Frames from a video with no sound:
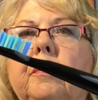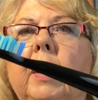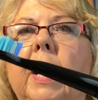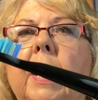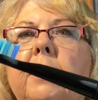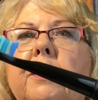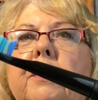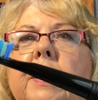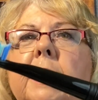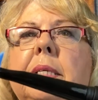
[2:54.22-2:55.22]
And there
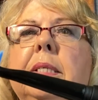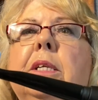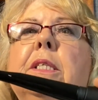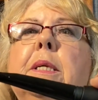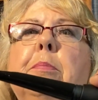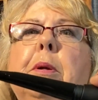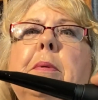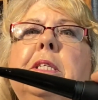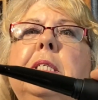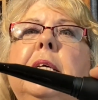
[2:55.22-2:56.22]
is, it looks pretty
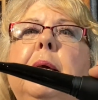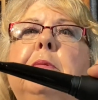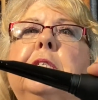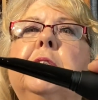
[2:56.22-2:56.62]
much the same, just a